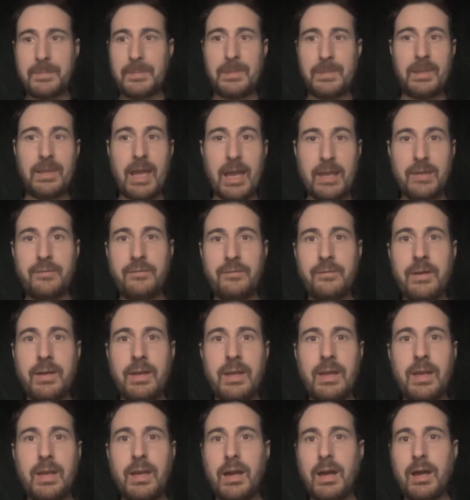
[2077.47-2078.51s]
life.
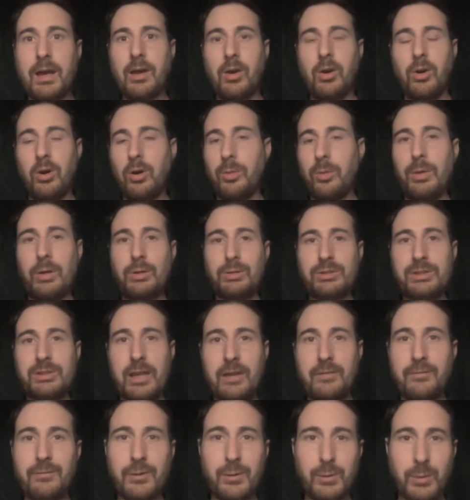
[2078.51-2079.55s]
Almost
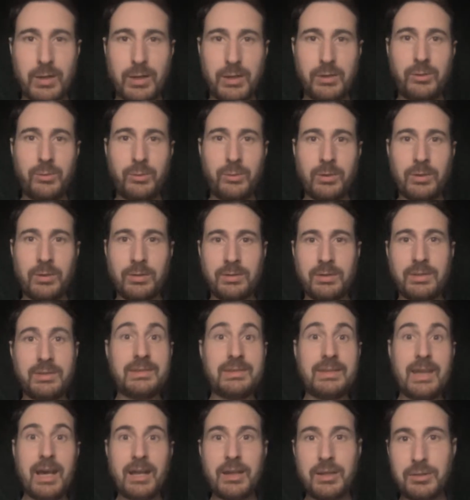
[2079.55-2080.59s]
everyone in the world is
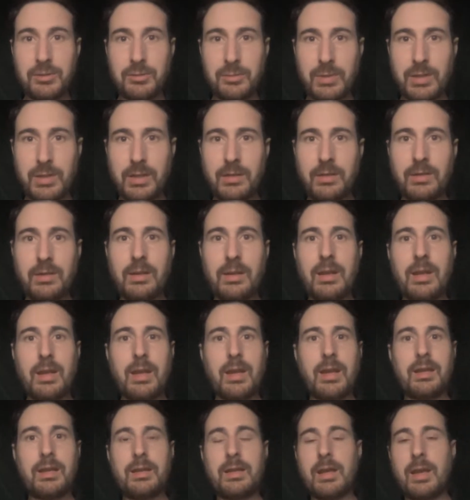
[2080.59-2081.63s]
not human.
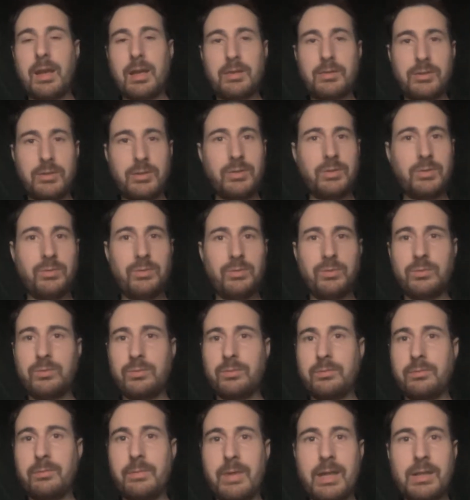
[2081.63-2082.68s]
And as
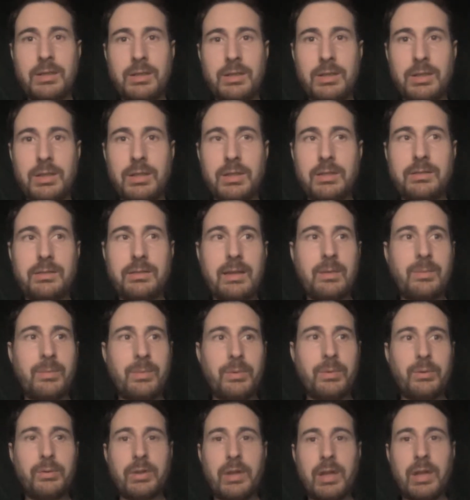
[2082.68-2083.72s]
you mentioned,
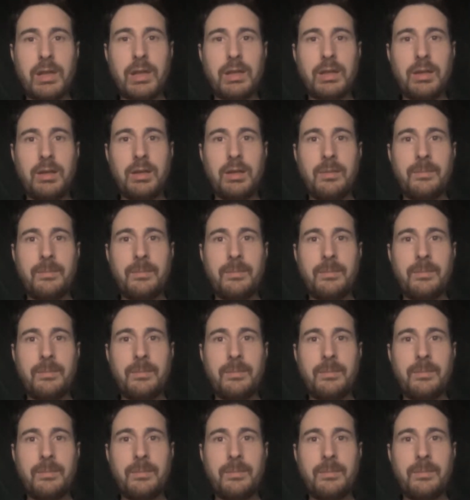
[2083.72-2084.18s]
examples like